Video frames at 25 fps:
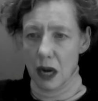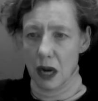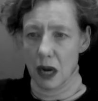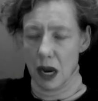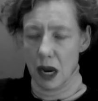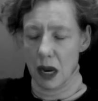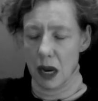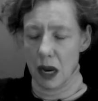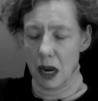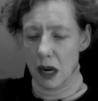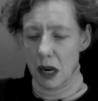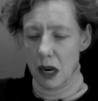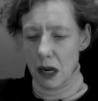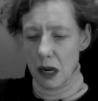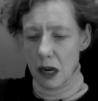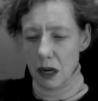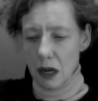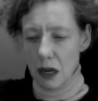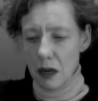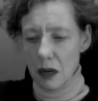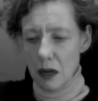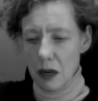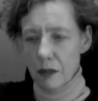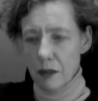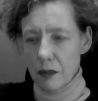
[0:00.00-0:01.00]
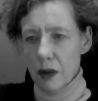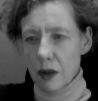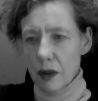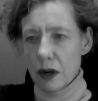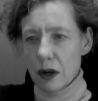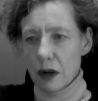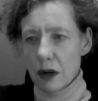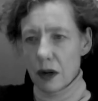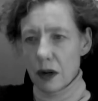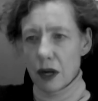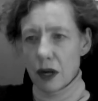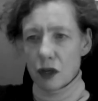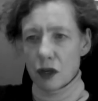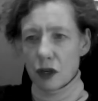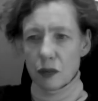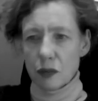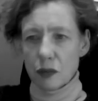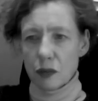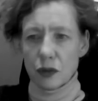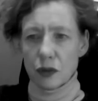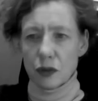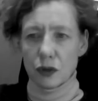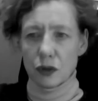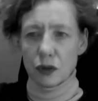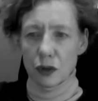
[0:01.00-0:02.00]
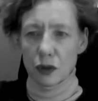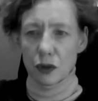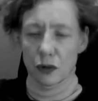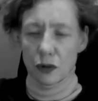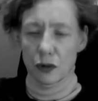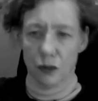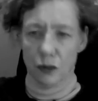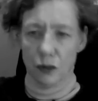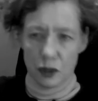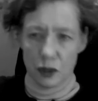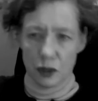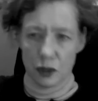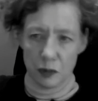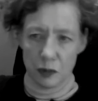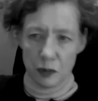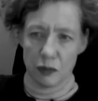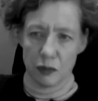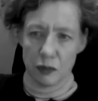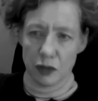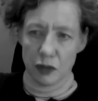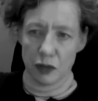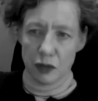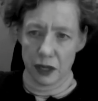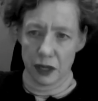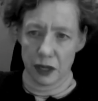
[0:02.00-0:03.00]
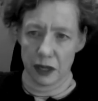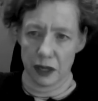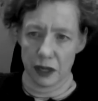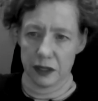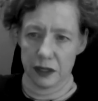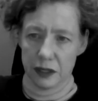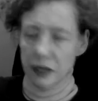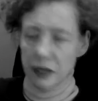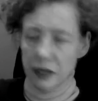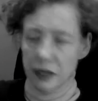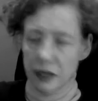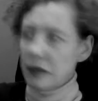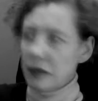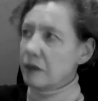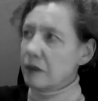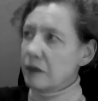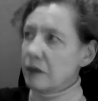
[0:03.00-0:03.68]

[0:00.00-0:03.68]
a nature preserve, or it's been protected,